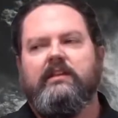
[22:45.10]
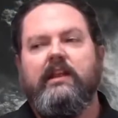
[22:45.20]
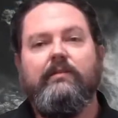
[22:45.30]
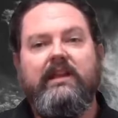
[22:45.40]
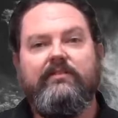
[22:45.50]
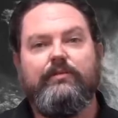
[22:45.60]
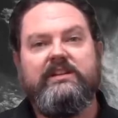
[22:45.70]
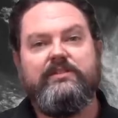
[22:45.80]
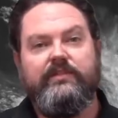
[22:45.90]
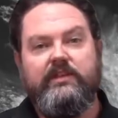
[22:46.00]
Now we have the
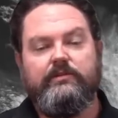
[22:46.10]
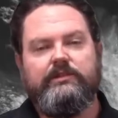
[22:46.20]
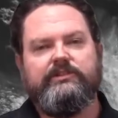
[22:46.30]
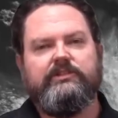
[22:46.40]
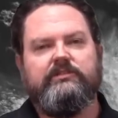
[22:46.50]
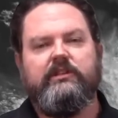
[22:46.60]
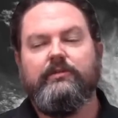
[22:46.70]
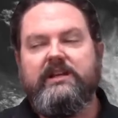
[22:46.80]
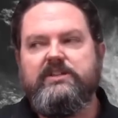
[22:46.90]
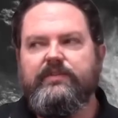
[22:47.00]
race of heroes.
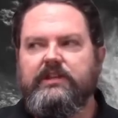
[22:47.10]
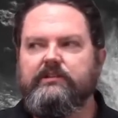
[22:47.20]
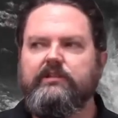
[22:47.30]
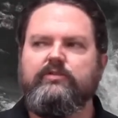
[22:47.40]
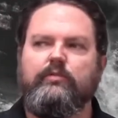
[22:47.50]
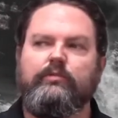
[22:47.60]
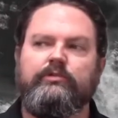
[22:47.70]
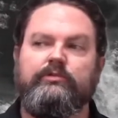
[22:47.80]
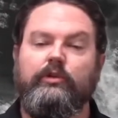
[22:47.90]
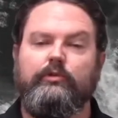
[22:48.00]
The race of heroes were
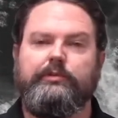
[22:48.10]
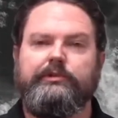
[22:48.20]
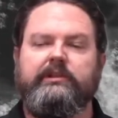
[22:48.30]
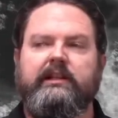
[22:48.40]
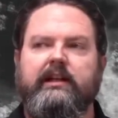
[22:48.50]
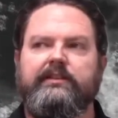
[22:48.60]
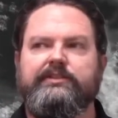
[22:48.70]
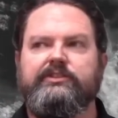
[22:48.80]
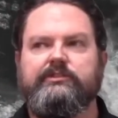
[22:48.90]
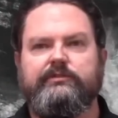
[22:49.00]
more noble than either
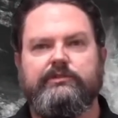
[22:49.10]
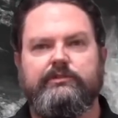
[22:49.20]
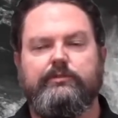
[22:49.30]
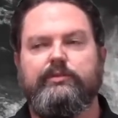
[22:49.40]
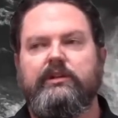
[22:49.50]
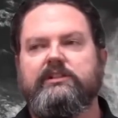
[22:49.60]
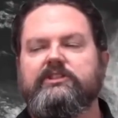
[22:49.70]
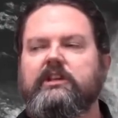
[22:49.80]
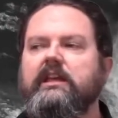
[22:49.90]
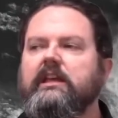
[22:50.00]
silver or
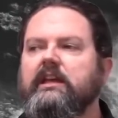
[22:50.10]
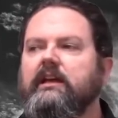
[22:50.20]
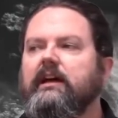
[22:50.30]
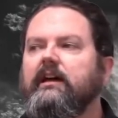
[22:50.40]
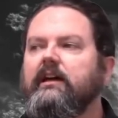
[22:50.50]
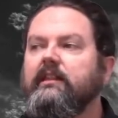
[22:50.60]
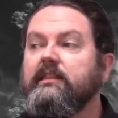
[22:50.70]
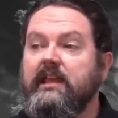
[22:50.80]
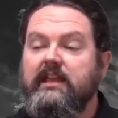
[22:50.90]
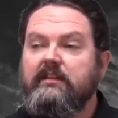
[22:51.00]
bronze. Uh,
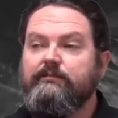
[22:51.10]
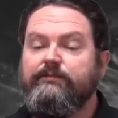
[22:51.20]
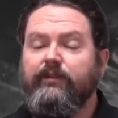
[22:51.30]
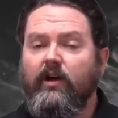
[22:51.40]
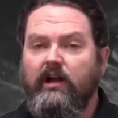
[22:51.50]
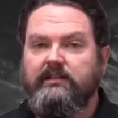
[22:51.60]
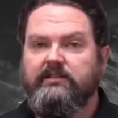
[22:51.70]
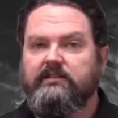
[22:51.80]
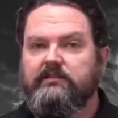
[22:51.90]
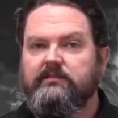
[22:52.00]
they
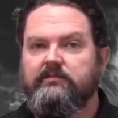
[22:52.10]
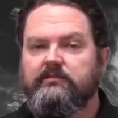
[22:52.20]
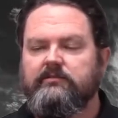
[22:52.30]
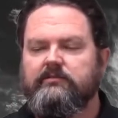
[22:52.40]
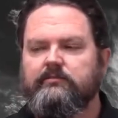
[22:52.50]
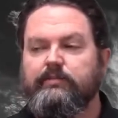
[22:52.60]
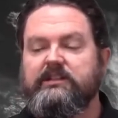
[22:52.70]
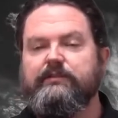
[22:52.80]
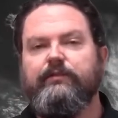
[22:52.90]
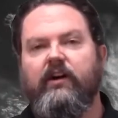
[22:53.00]
fought,
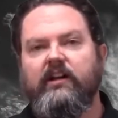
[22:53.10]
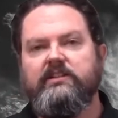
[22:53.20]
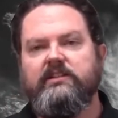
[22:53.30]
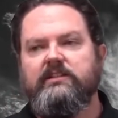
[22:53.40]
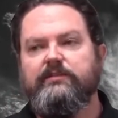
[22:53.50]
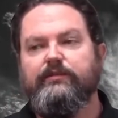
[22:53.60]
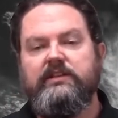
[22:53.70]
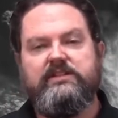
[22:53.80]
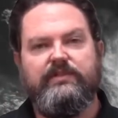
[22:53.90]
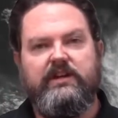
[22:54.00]
but they fought in
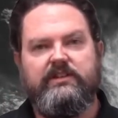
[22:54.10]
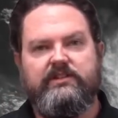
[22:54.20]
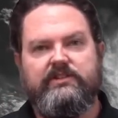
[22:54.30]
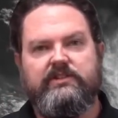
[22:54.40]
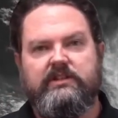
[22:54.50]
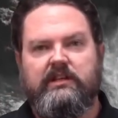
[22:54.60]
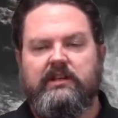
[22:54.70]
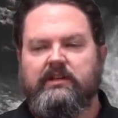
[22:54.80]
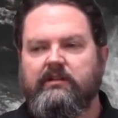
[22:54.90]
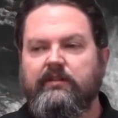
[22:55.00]
defense of others.
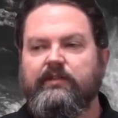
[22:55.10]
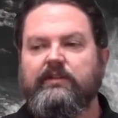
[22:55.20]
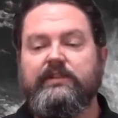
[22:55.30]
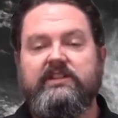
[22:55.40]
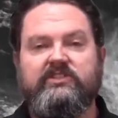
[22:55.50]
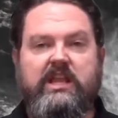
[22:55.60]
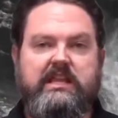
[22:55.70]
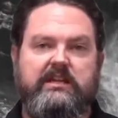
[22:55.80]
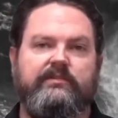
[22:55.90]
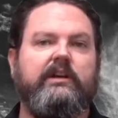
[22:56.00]
They fought for the
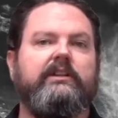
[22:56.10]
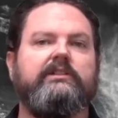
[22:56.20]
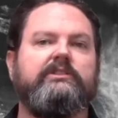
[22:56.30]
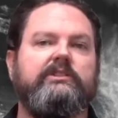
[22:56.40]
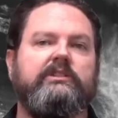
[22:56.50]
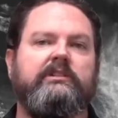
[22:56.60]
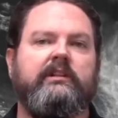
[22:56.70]
sake of others.